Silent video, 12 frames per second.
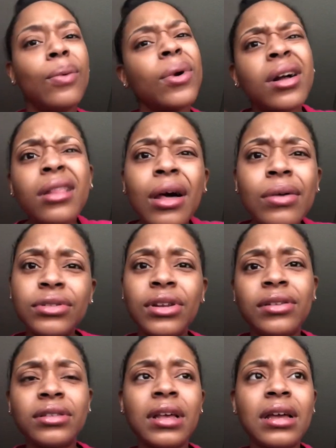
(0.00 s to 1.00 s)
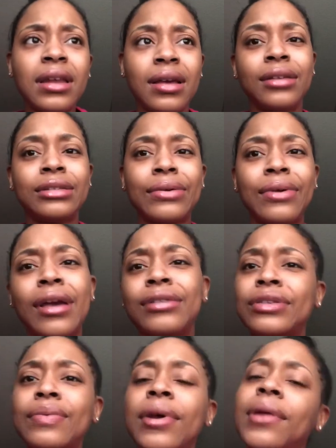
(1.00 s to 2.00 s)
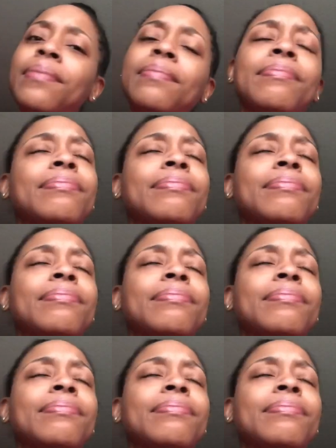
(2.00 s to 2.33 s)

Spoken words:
We're closed on Sundays. Okay, so what a